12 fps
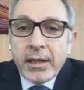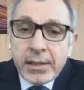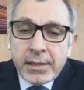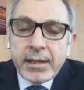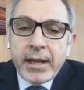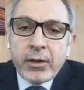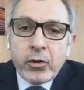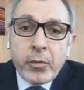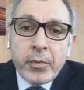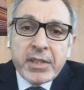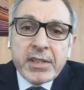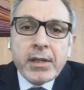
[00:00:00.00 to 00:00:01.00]
its
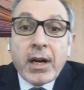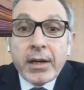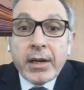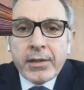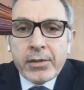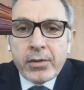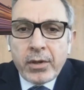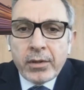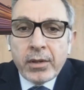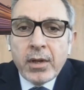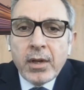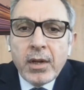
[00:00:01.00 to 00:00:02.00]
economics are
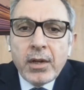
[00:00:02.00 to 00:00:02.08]
concerned.